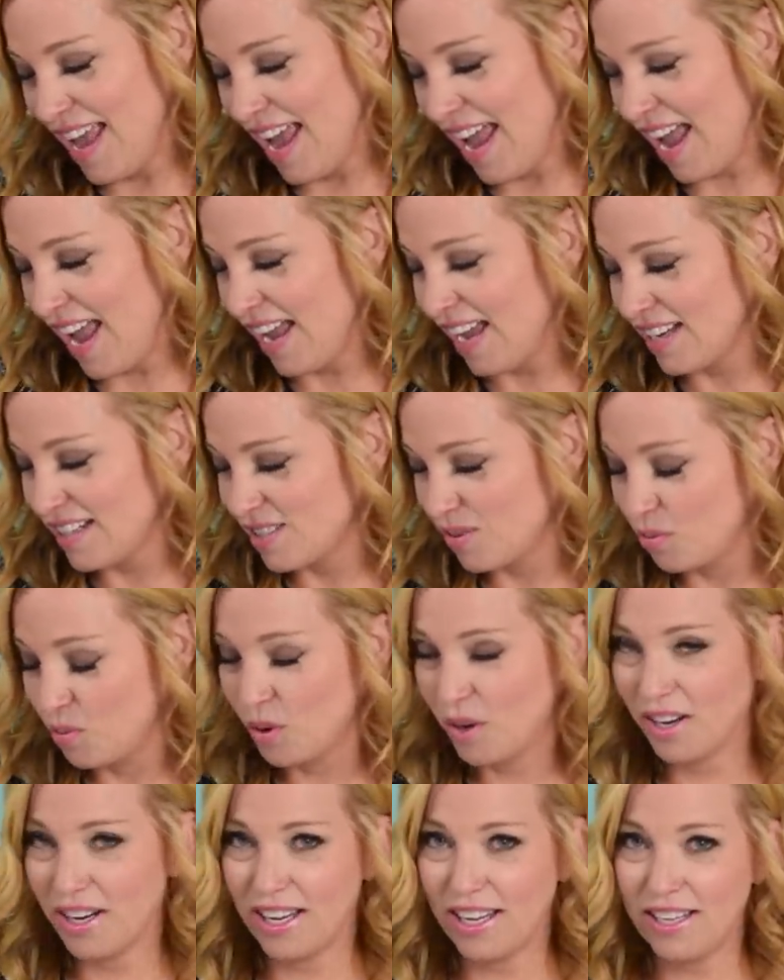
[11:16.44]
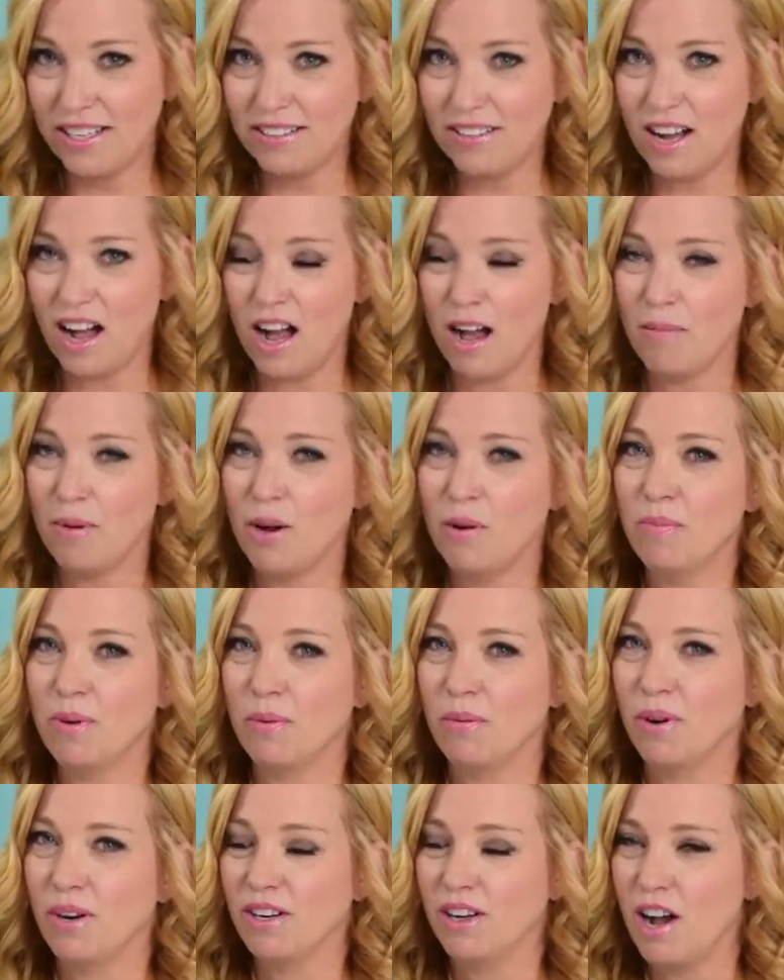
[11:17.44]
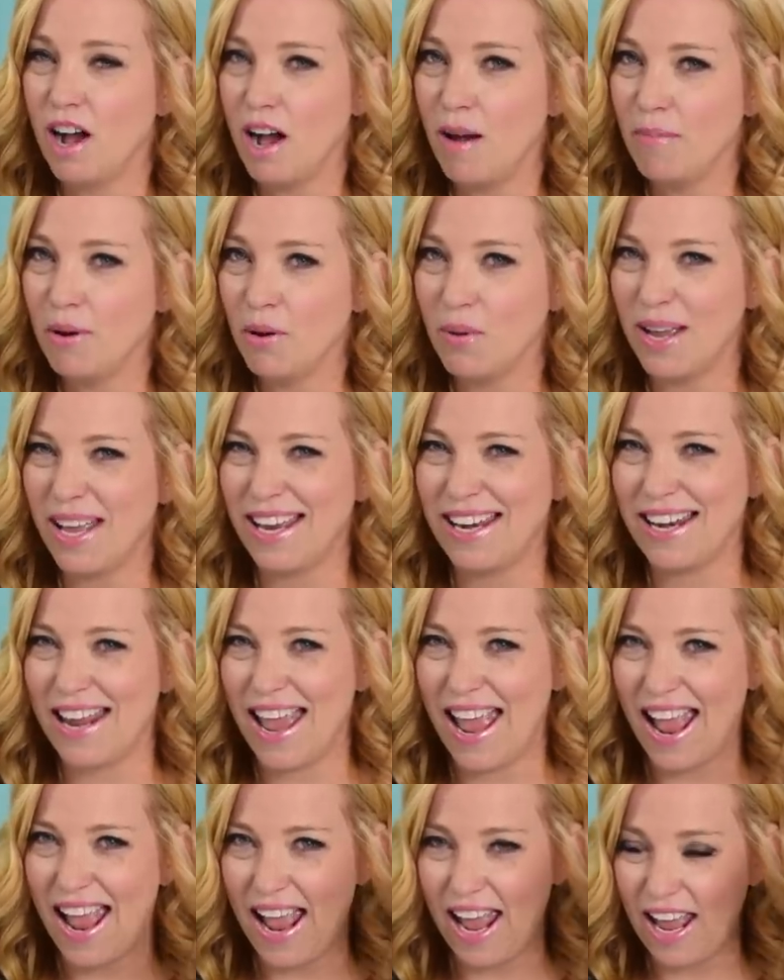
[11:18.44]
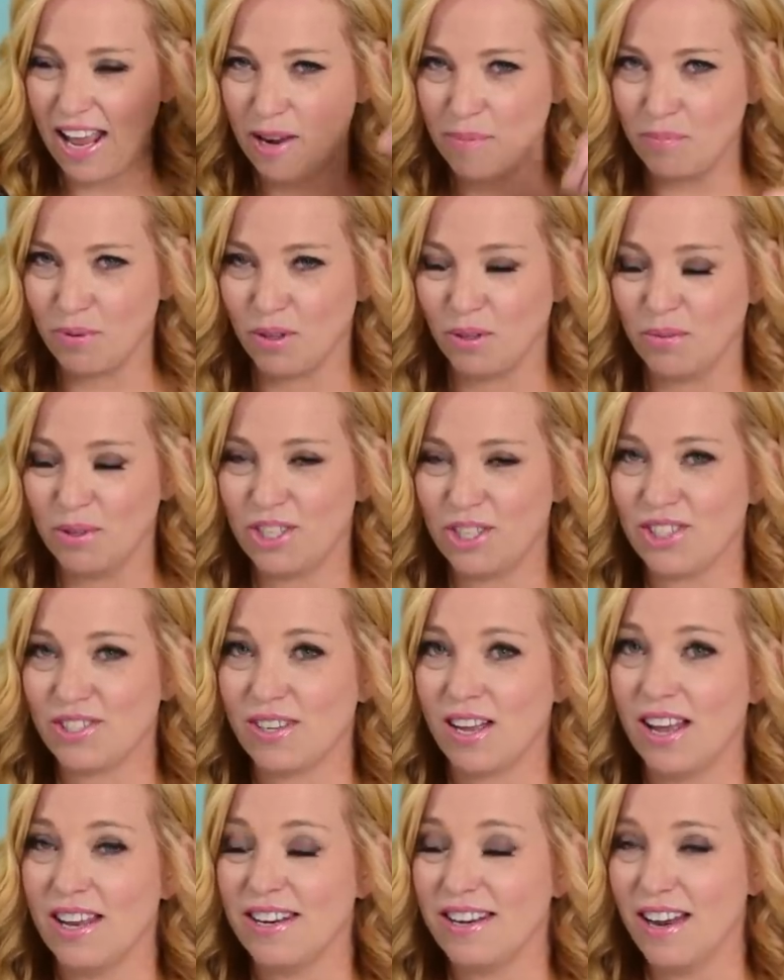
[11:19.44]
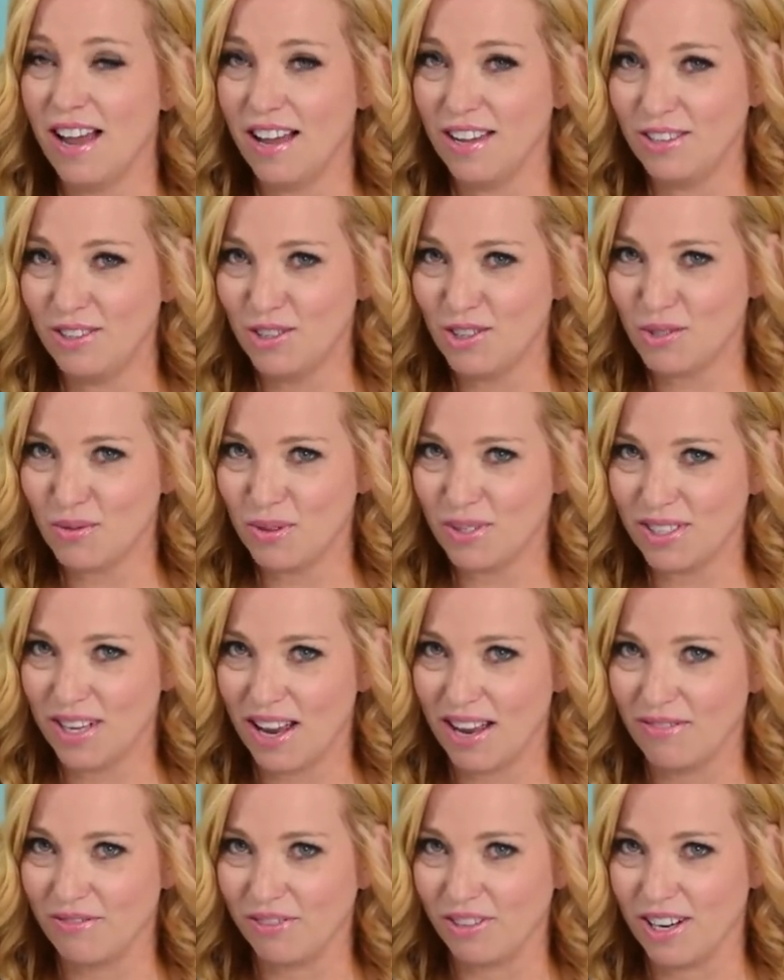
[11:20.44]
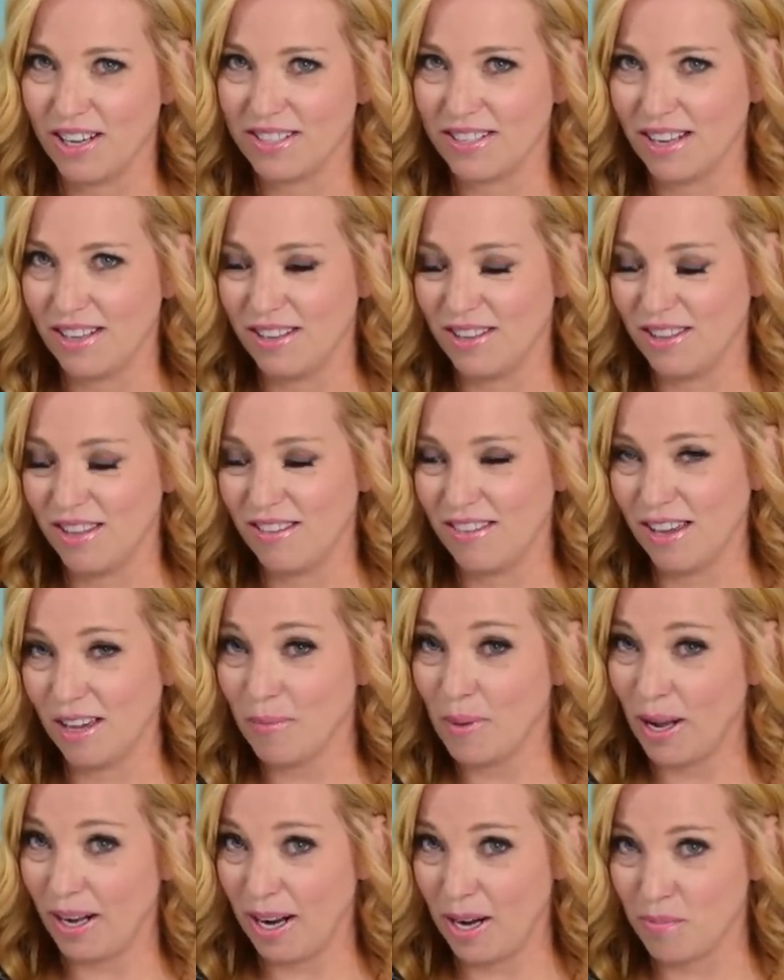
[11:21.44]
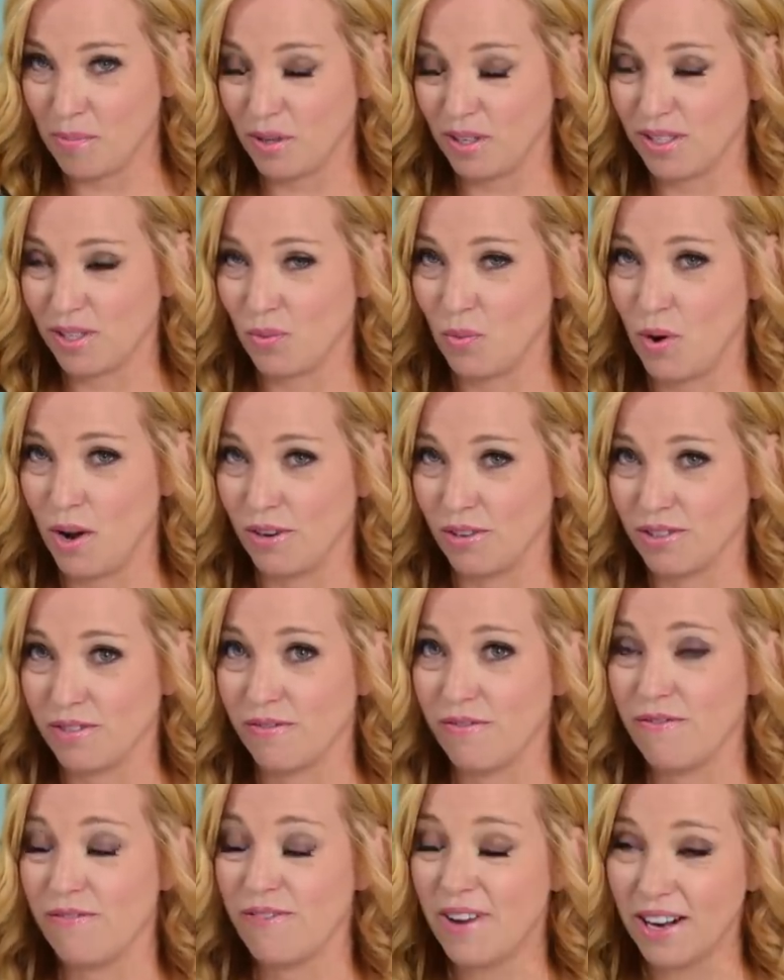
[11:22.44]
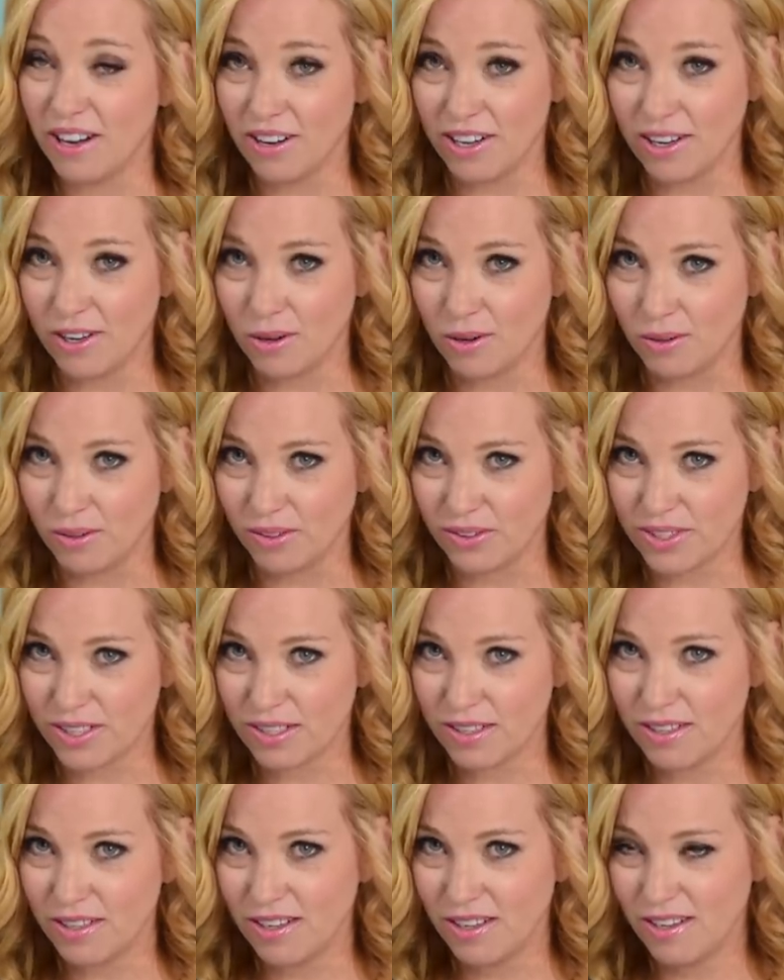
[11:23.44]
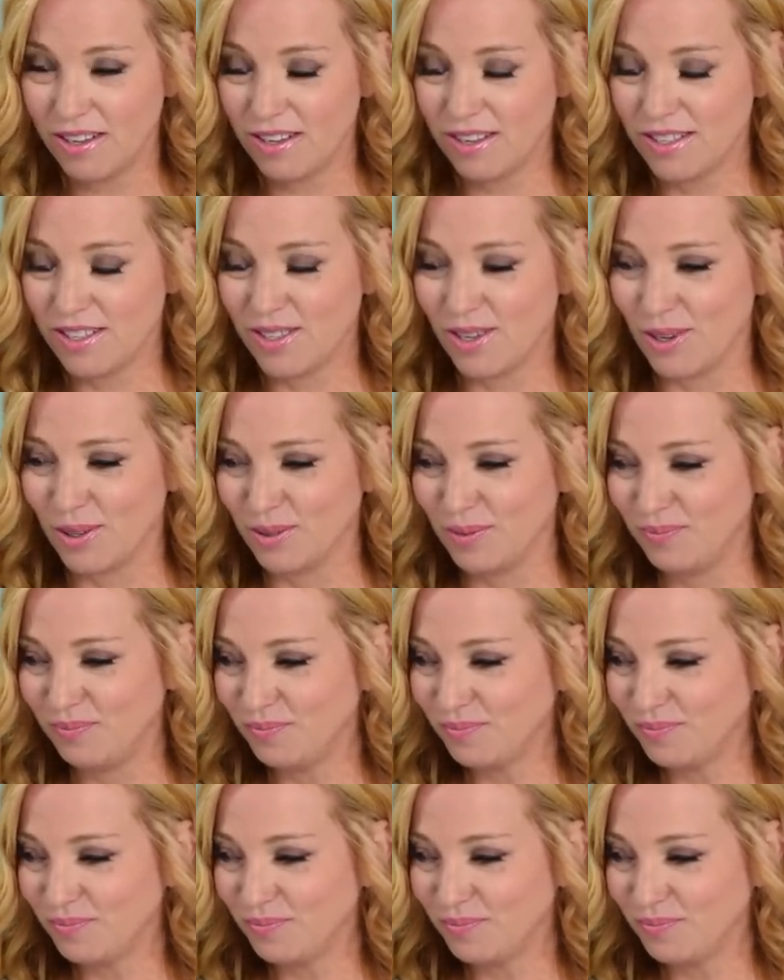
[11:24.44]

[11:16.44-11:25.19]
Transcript: And we're in Cabo, but we're in Cabo in April, which is an unusual time for us, and the thing about April is the water's very cold. So